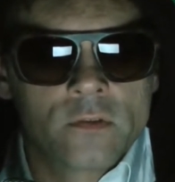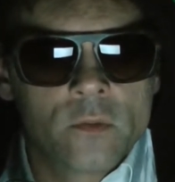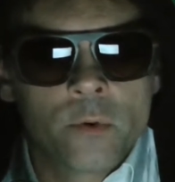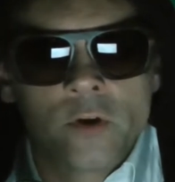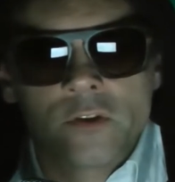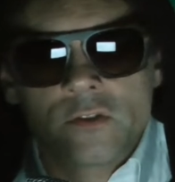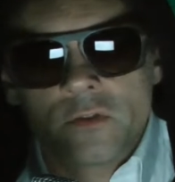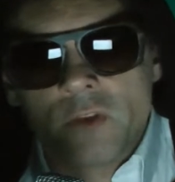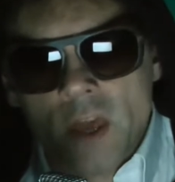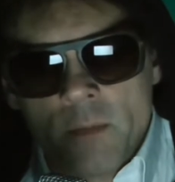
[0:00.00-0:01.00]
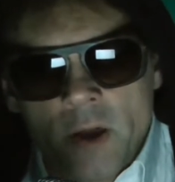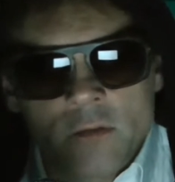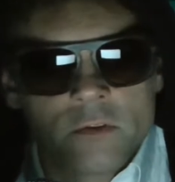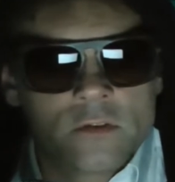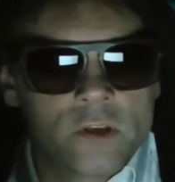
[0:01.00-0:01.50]
the purchase of game
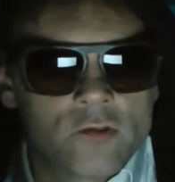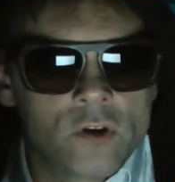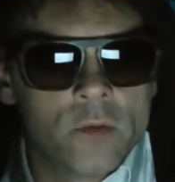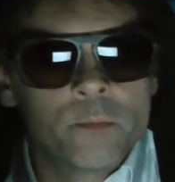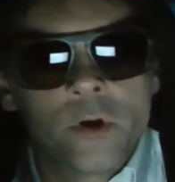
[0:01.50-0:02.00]
items, etc.,